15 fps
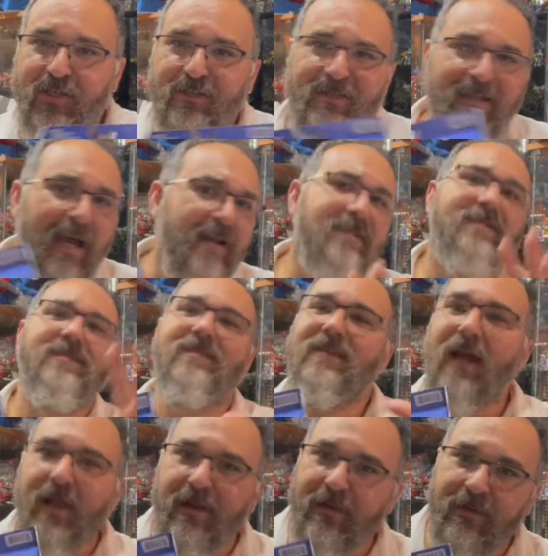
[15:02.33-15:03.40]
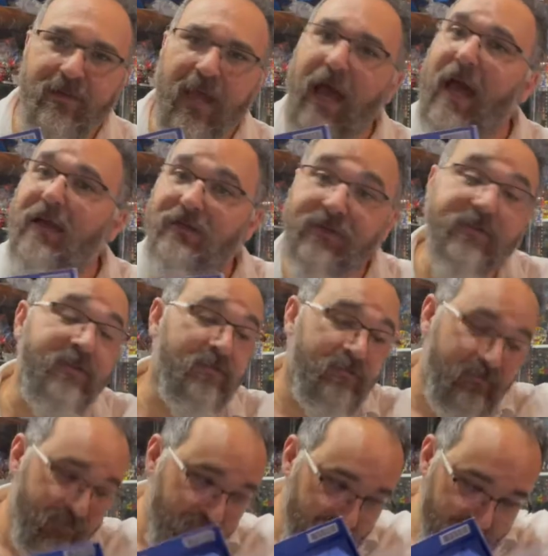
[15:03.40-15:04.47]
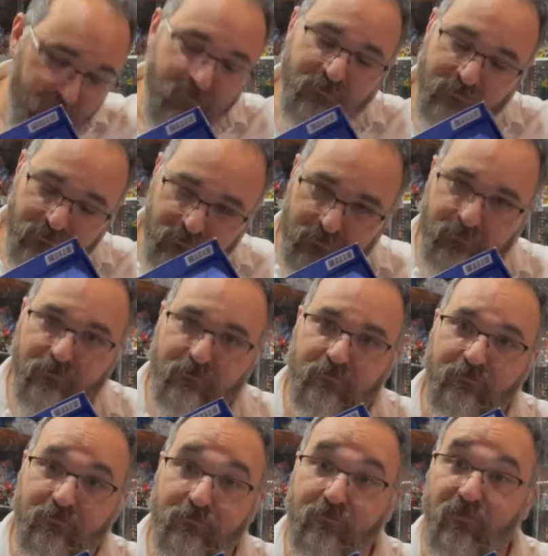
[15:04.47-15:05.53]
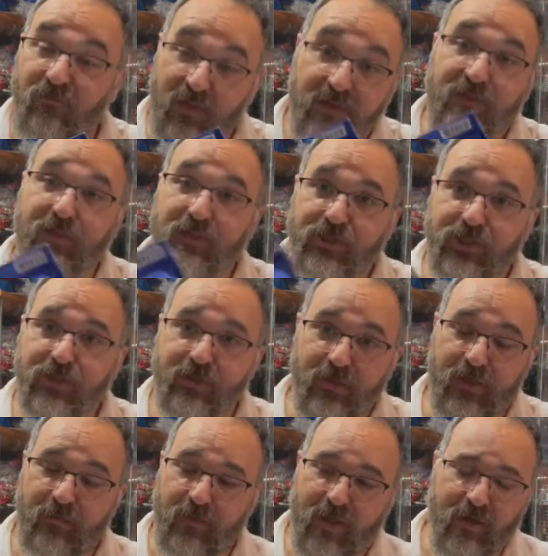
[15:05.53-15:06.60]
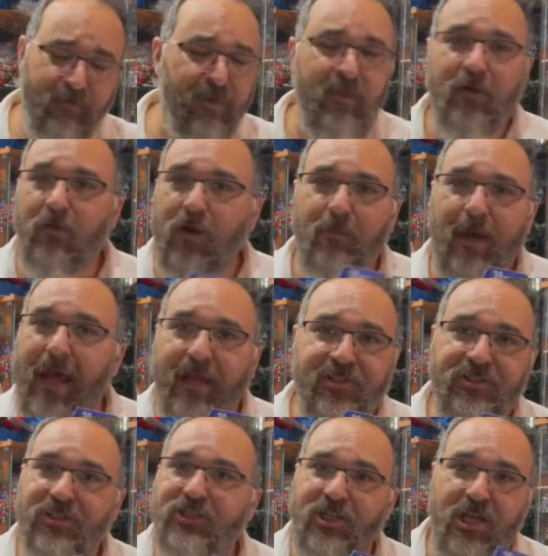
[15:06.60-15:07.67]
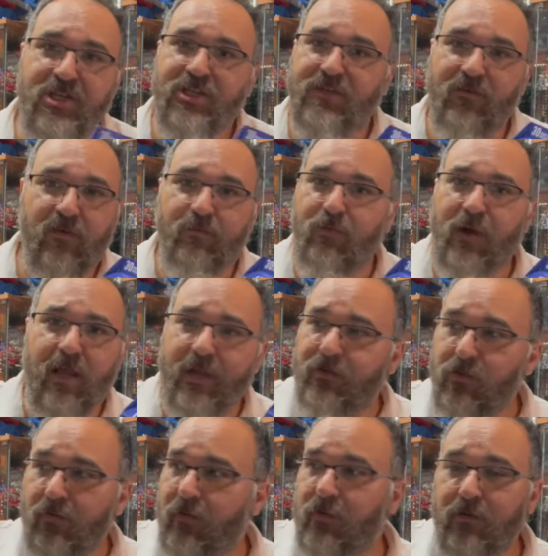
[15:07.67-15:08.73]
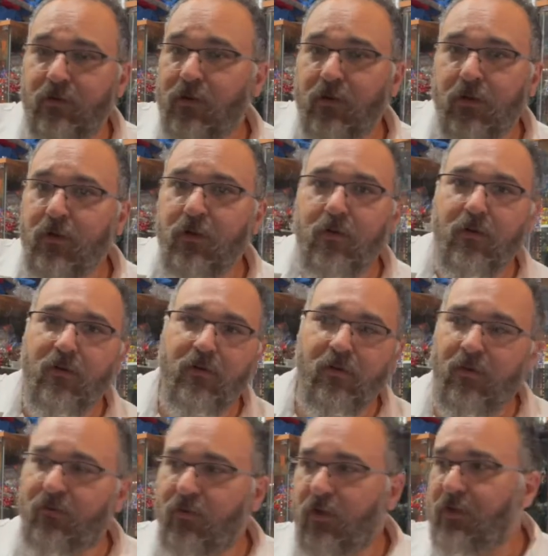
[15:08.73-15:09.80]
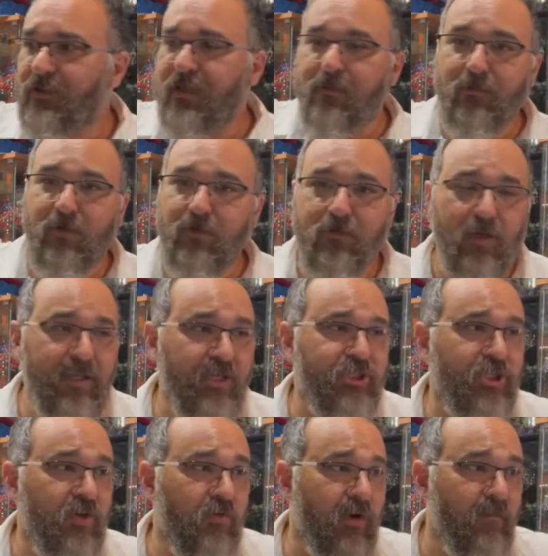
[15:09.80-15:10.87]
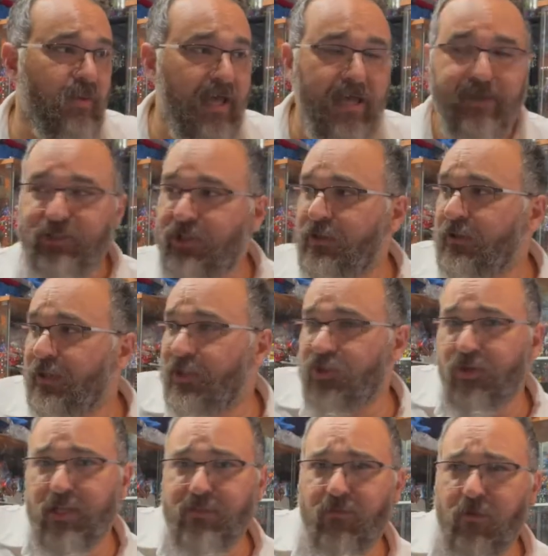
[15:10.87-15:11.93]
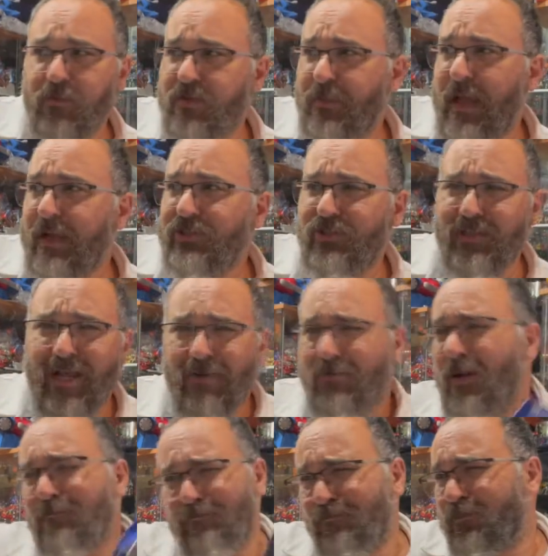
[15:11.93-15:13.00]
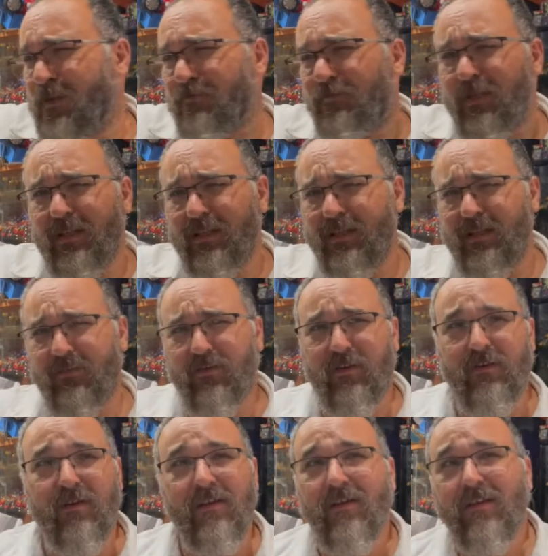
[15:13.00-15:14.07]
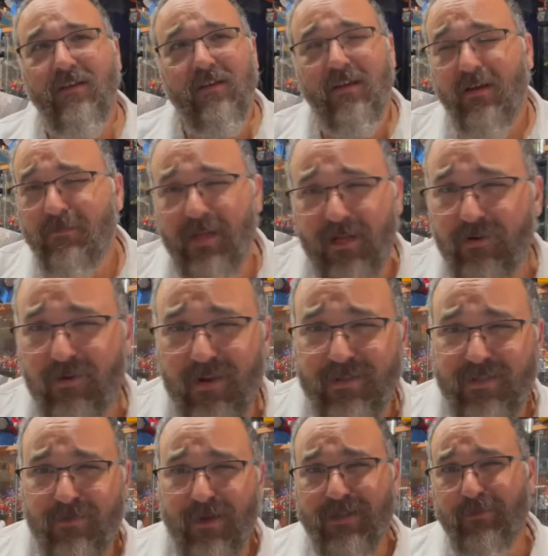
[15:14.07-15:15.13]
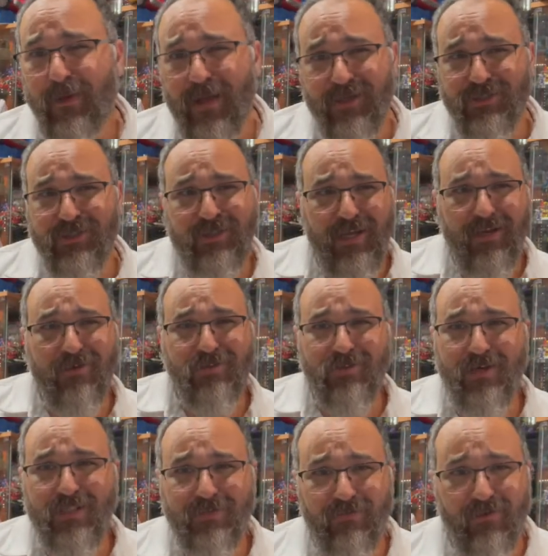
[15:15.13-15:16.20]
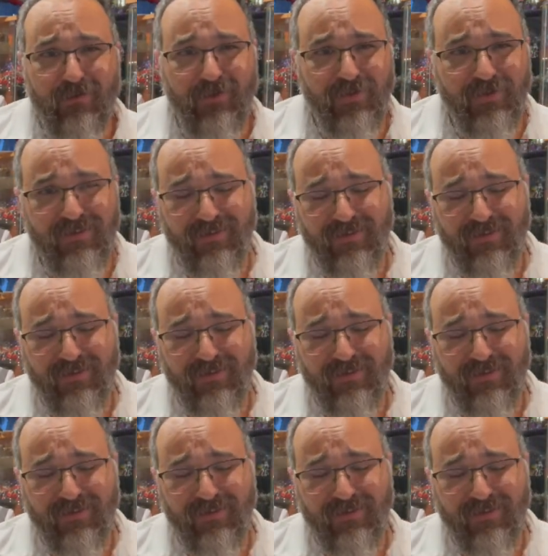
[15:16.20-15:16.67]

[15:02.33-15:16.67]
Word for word: is not as exciting as vintage He-Man, but you know what? Packaging changes for a brand over over all the time. L look at G1 packaging, look at Transformers packaging now. C completely different. I'm not crazy about the packaging now on Transformers.